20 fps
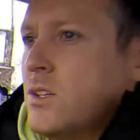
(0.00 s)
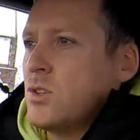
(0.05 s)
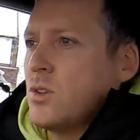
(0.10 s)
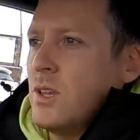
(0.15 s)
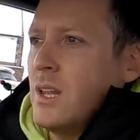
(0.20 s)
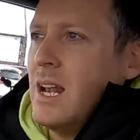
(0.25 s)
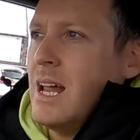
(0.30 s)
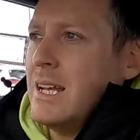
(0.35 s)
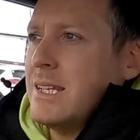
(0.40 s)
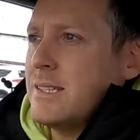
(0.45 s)
So
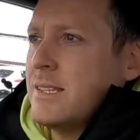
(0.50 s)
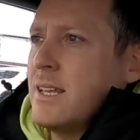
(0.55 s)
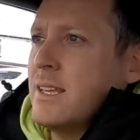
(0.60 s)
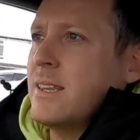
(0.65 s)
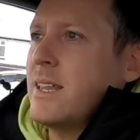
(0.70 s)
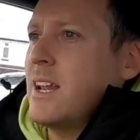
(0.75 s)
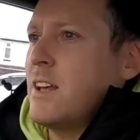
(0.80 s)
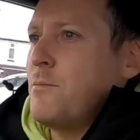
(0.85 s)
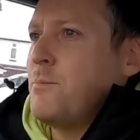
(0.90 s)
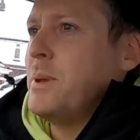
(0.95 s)
the last
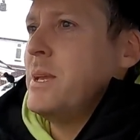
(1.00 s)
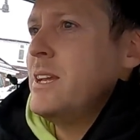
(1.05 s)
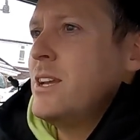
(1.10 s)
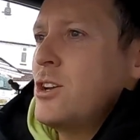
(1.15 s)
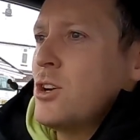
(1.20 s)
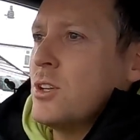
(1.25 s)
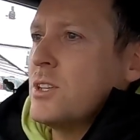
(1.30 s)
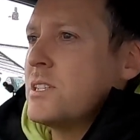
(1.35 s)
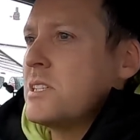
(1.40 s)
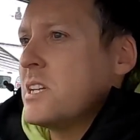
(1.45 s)
thing that I've been
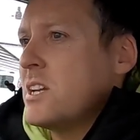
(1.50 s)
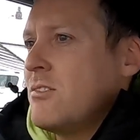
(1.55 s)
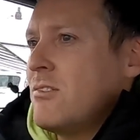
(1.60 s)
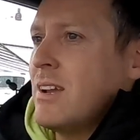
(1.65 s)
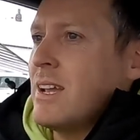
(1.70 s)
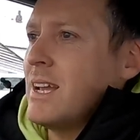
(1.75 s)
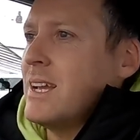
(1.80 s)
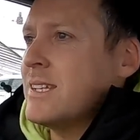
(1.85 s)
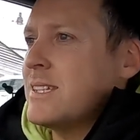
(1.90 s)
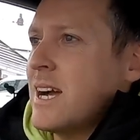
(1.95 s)

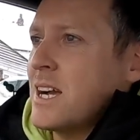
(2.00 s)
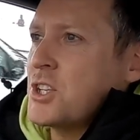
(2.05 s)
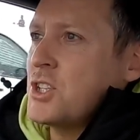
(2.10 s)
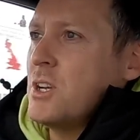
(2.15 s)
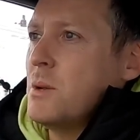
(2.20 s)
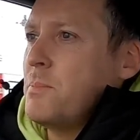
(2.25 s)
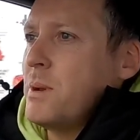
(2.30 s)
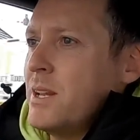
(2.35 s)
considering is actually a